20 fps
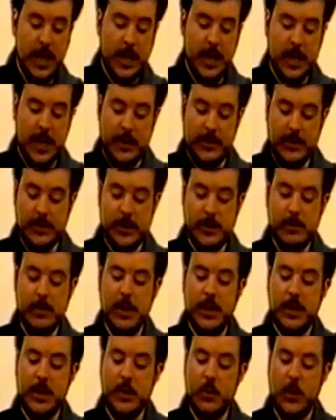There's a
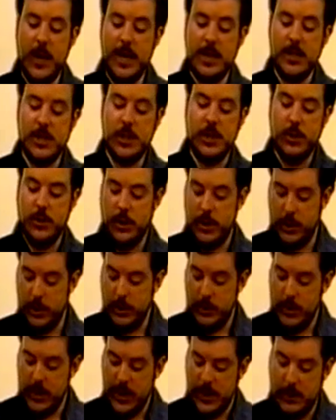million ways that you can
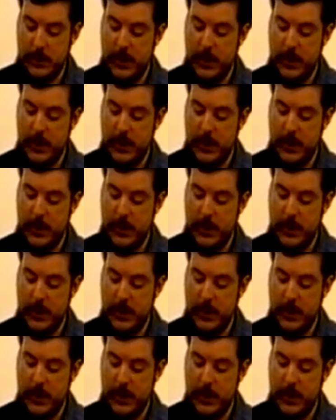do this,